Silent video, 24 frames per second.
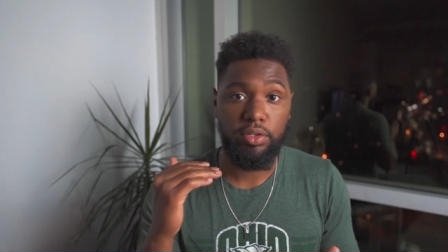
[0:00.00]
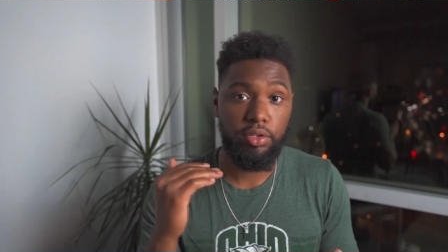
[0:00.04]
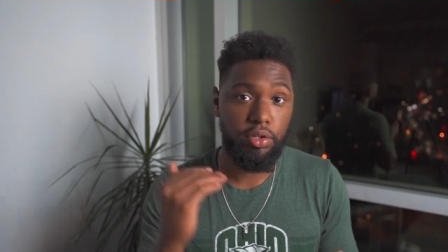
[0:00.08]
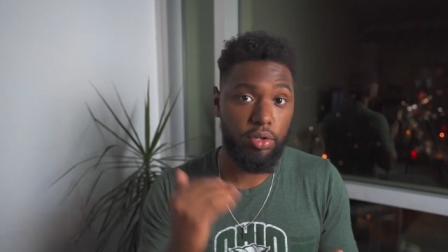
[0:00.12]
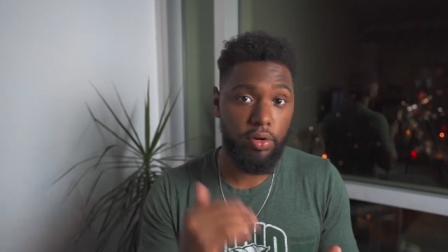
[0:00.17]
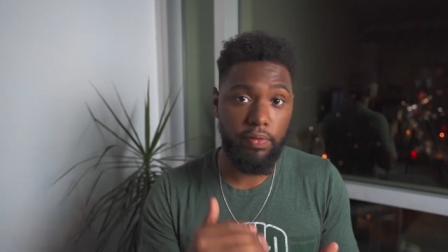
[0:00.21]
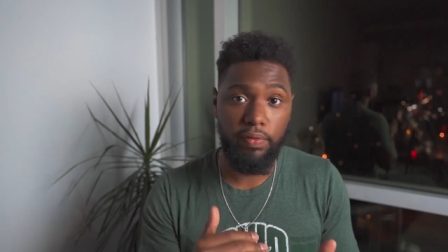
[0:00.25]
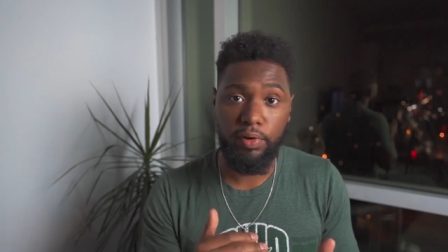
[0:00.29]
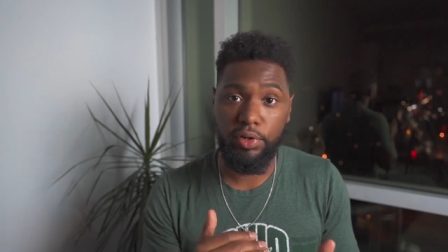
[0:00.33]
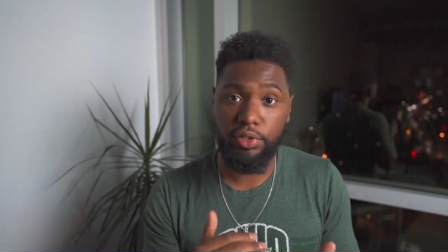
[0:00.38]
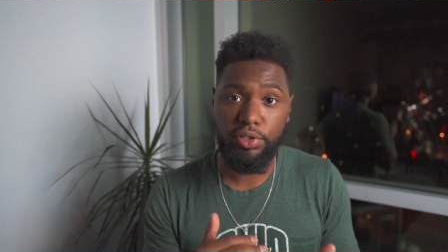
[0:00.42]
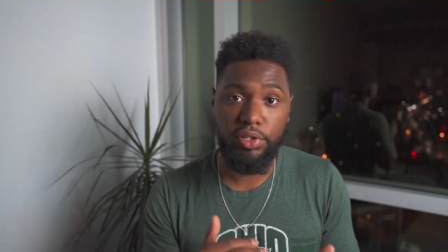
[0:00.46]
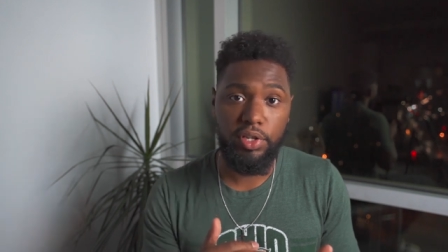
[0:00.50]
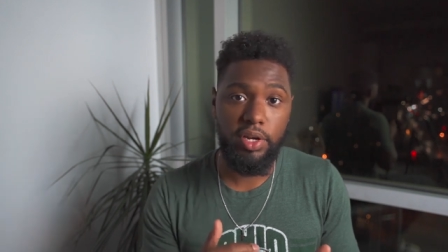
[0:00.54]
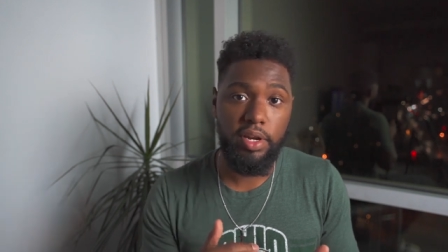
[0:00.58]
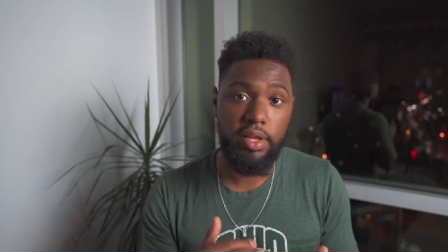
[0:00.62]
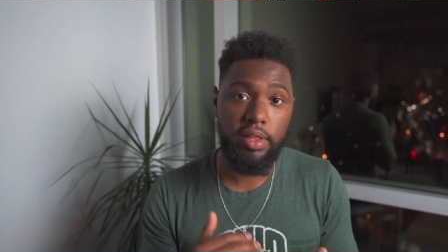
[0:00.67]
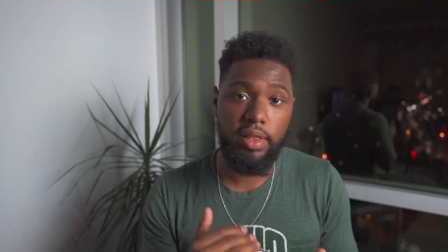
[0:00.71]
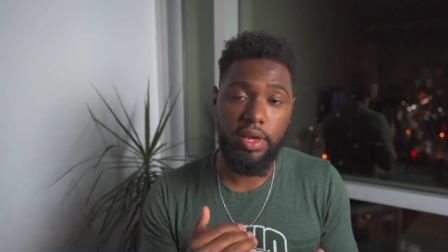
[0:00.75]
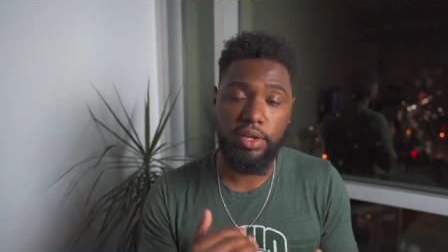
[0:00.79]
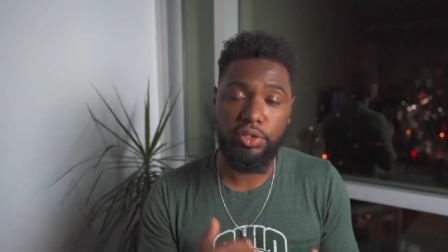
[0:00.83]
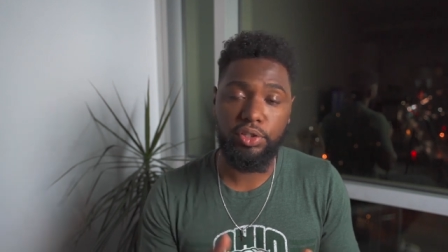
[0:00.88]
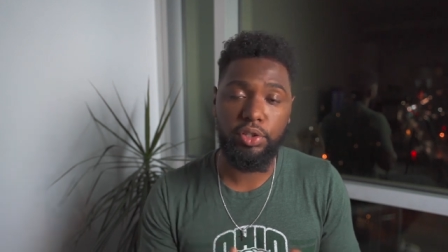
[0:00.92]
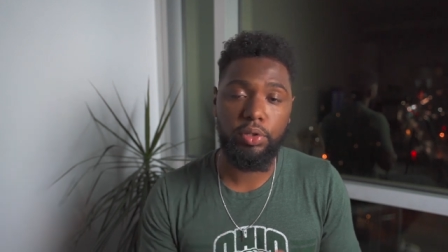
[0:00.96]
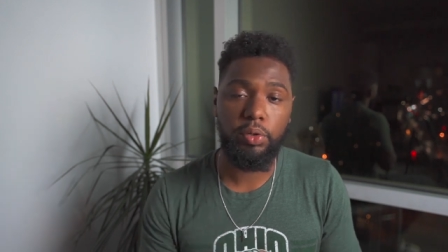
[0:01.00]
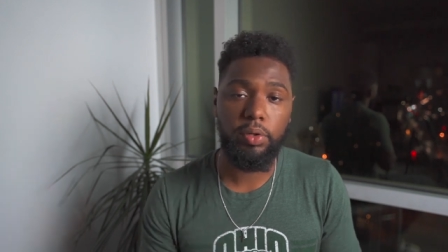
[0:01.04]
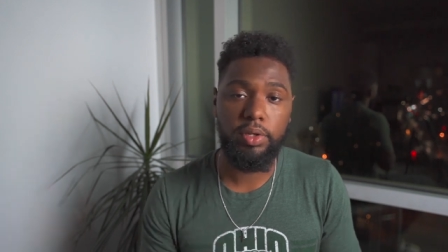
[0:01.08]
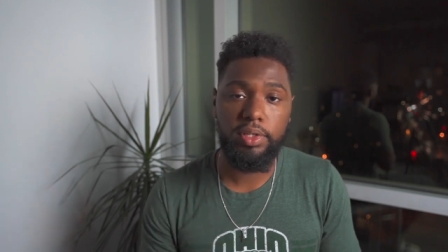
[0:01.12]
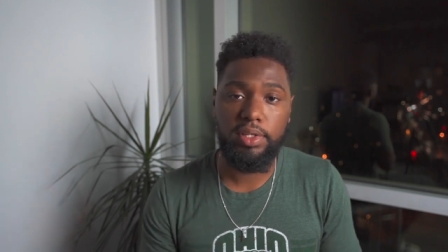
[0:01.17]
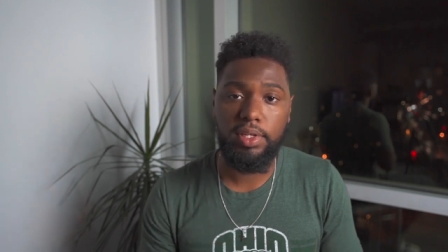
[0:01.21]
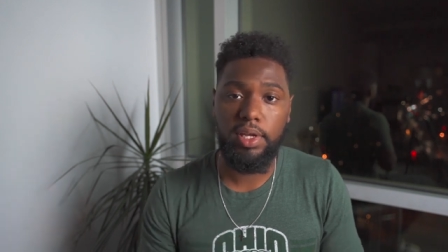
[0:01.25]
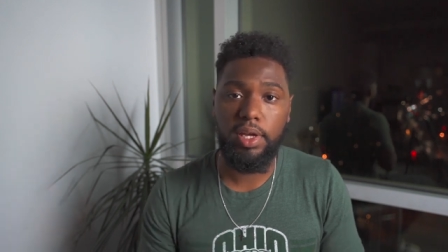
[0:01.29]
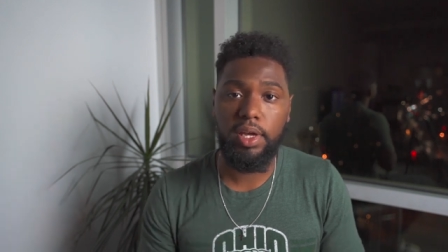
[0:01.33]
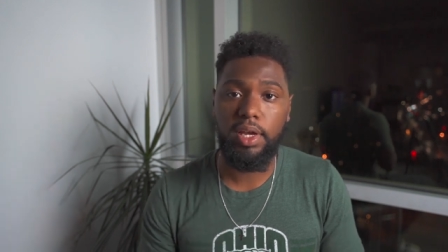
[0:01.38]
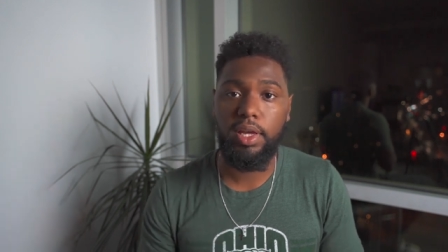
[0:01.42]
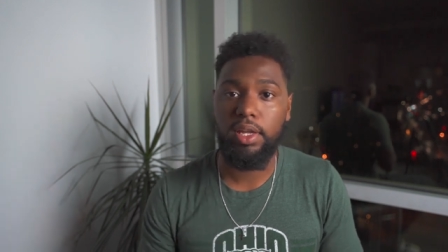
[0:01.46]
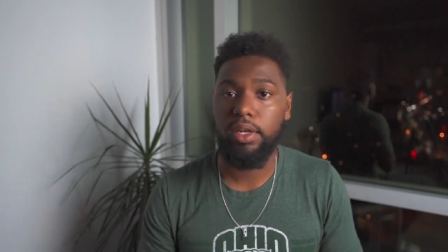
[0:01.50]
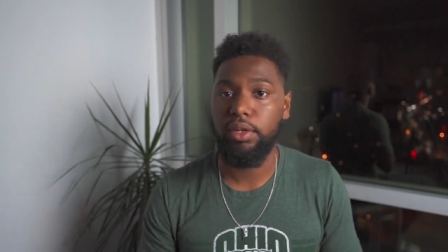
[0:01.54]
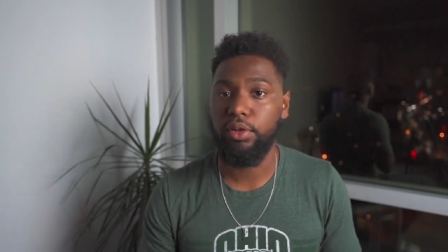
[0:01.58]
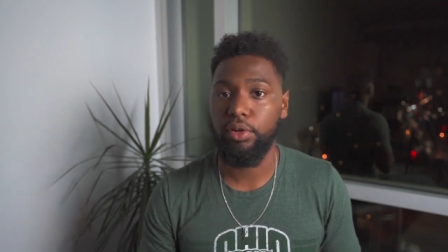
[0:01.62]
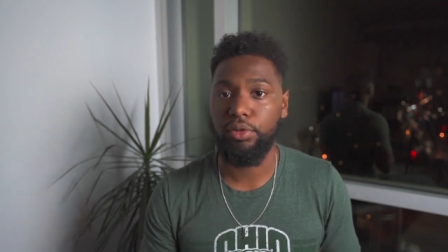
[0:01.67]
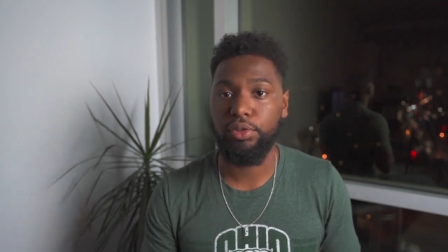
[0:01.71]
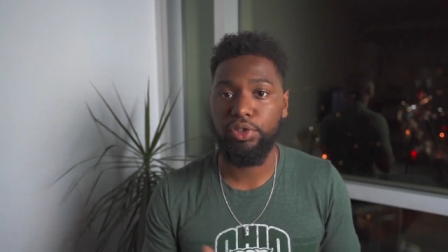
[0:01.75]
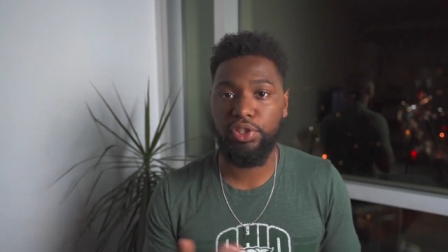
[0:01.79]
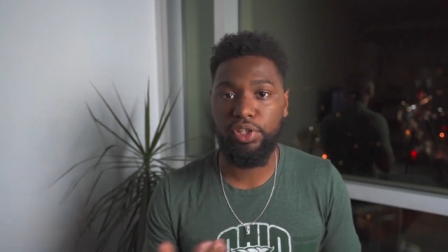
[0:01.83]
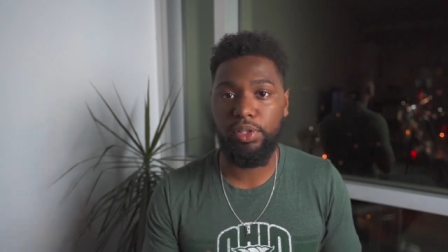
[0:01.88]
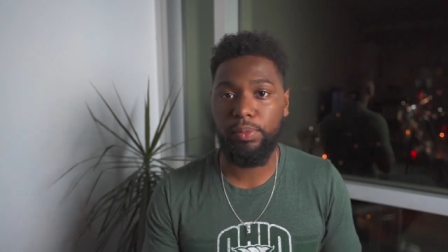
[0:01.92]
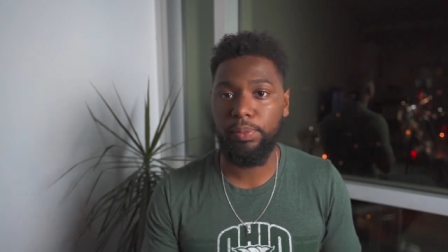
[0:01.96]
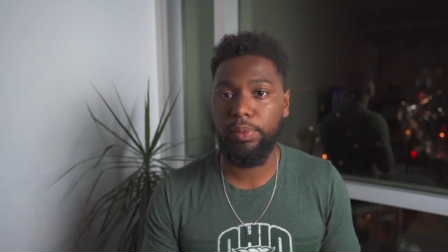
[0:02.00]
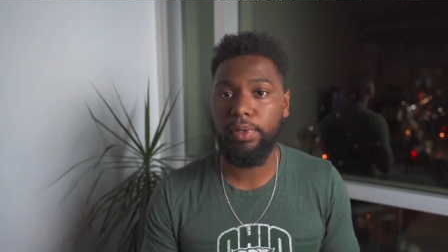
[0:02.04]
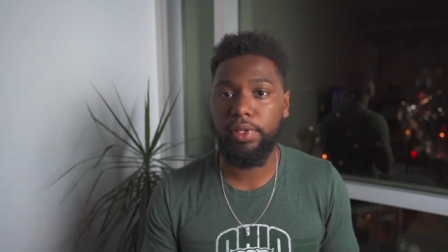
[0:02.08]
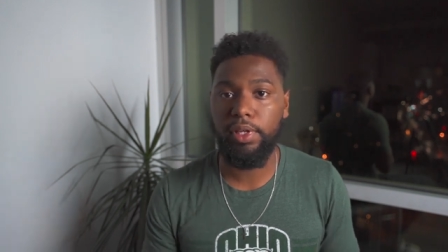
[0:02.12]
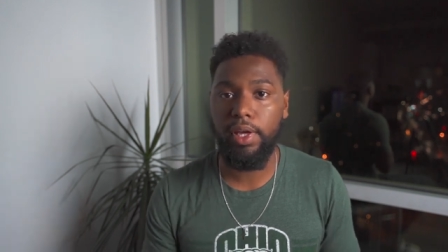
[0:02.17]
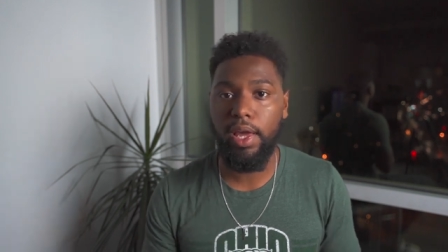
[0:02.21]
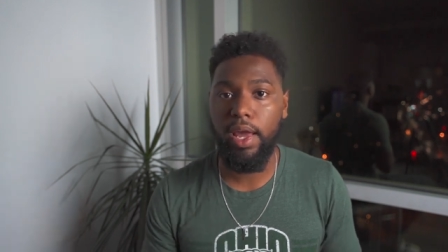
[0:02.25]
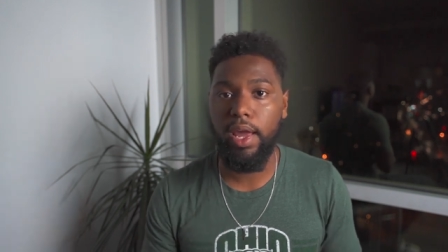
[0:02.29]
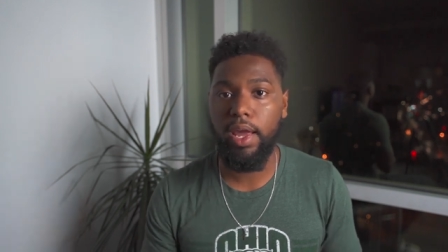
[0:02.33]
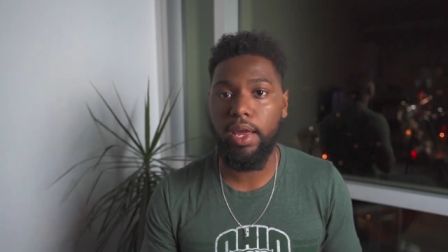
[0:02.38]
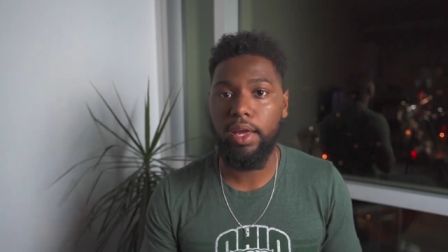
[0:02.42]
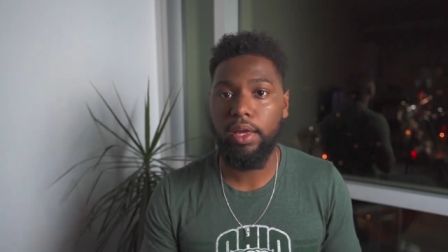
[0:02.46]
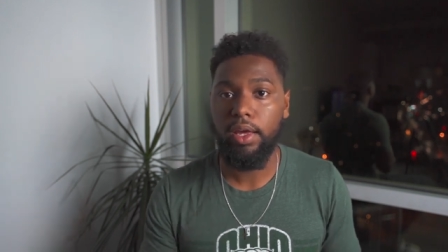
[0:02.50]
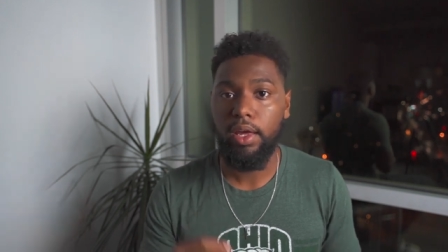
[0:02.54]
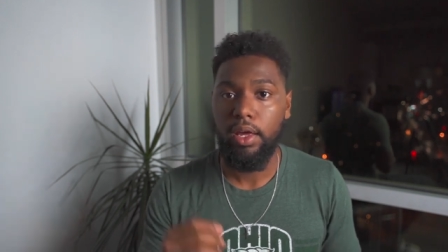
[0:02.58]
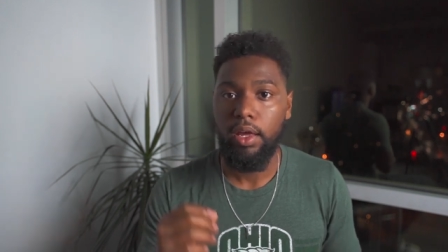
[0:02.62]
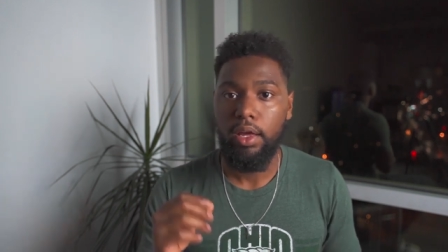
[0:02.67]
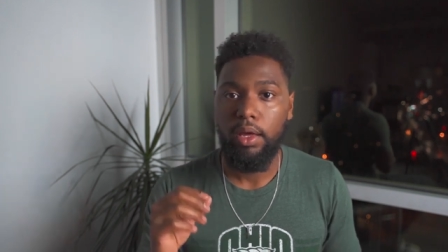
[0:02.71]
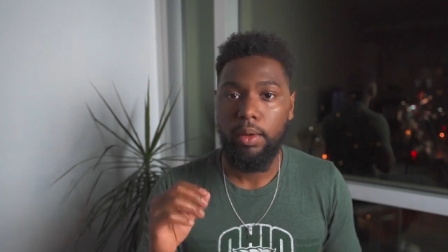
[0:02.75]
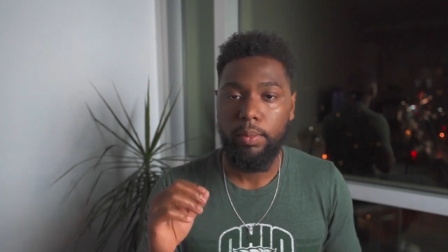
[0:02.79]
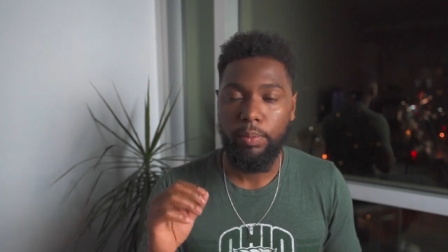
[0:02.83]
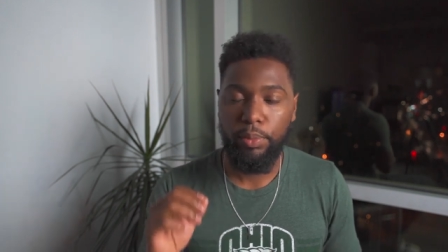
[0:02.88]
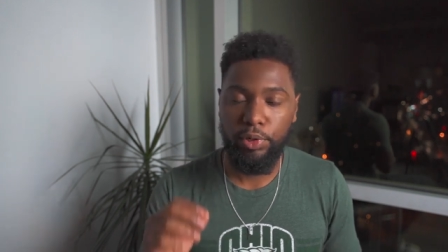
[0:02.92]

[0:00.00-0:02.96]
university that you attend, your GPA.